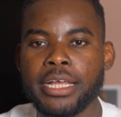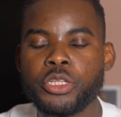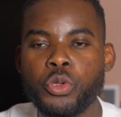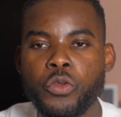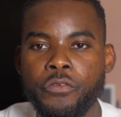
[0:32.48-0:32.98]
Do
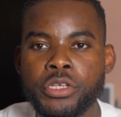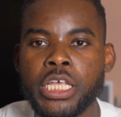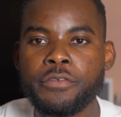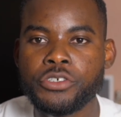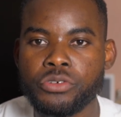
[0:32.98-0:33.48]
you feel
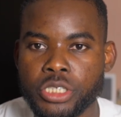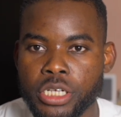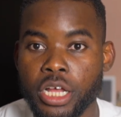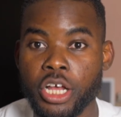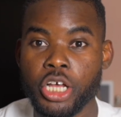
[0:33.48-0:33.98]
safe in
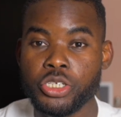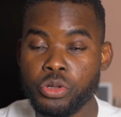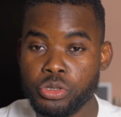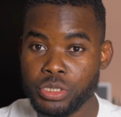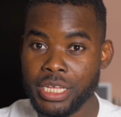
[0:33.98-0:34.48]
Russia? So
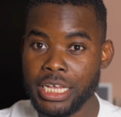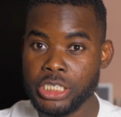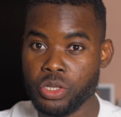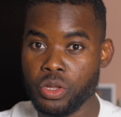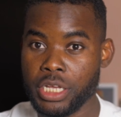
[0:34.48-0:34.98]
today is
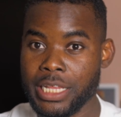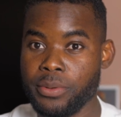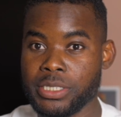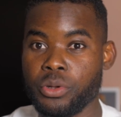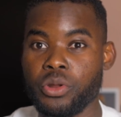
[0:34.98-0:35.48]
your lucky day
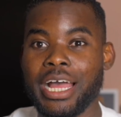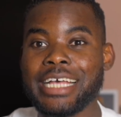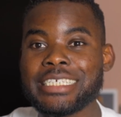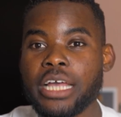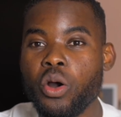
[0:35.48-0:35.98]
because I'm going to
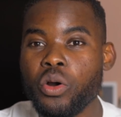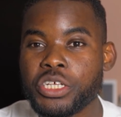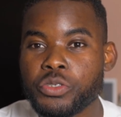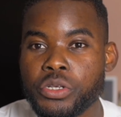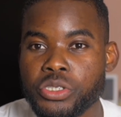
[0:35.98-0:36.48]
answer all
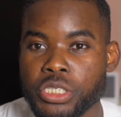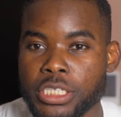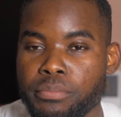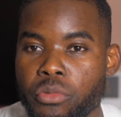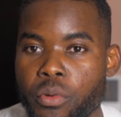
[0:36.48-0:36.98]
these questions
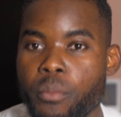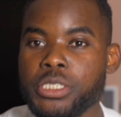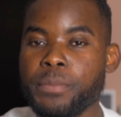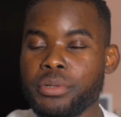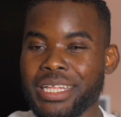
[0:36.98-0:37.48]
and more. But most
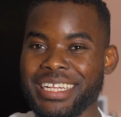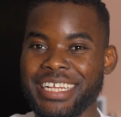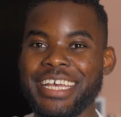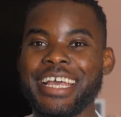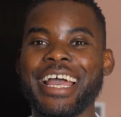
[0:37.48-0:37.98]

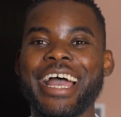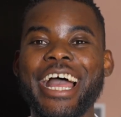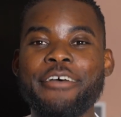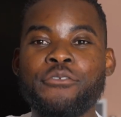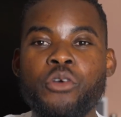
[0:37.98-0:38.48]
importantly,
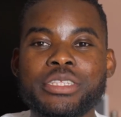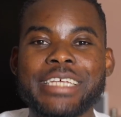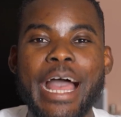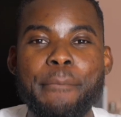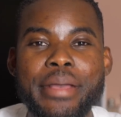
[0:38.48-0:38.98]
I've got
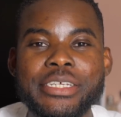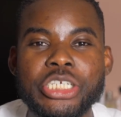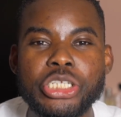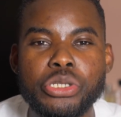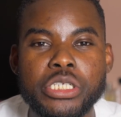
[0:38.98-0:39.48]

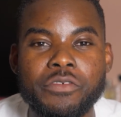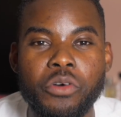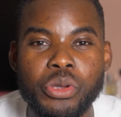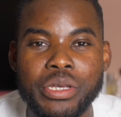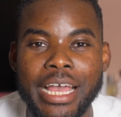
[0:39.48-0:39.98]
amazing news for
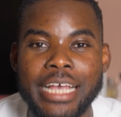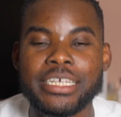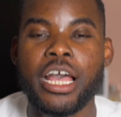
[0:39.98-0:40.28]
you guys.